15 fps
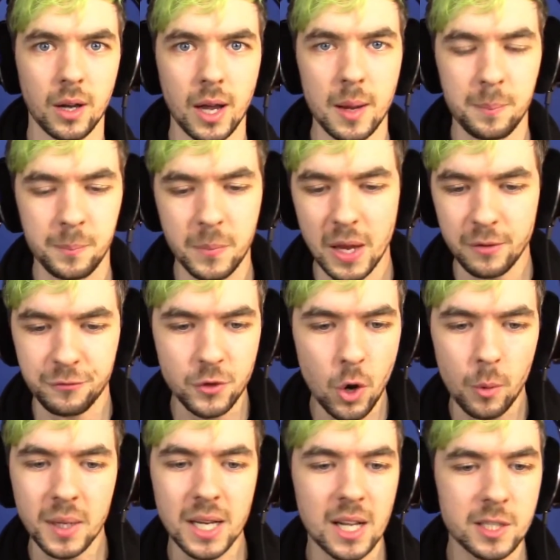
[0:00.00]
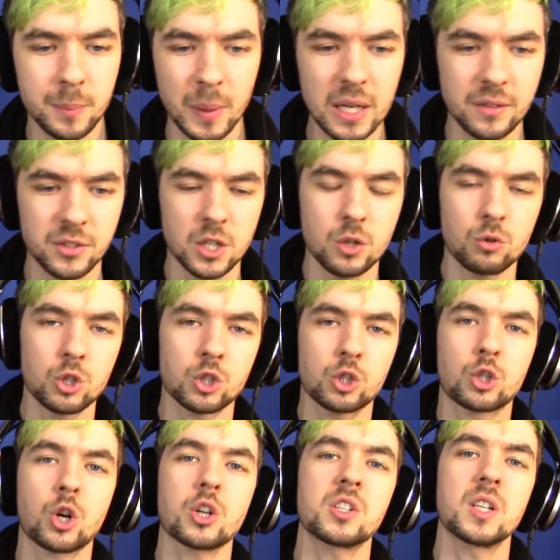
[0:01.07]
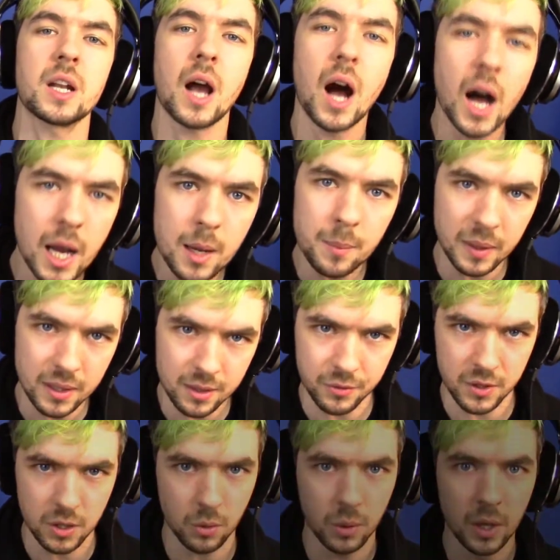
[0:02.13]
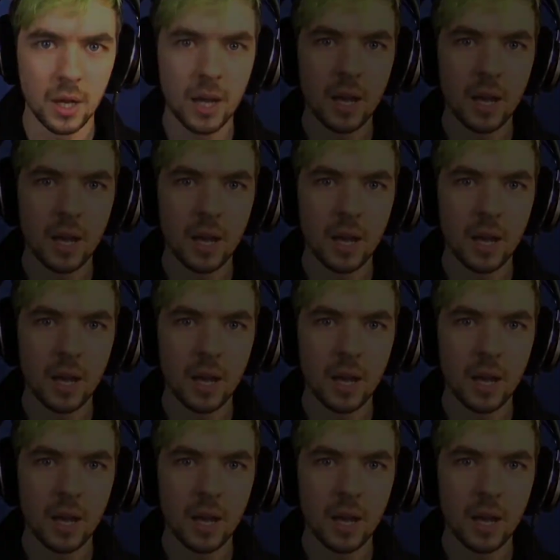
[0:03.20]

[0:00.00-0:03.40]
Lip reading: If nobody else believes in you, just trust that I believe in you.